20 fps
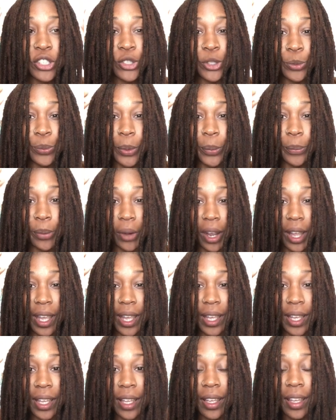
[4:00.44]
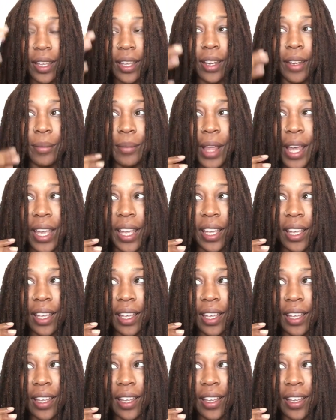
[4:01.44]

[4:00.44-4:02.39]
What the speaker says: super bright, and I'm like,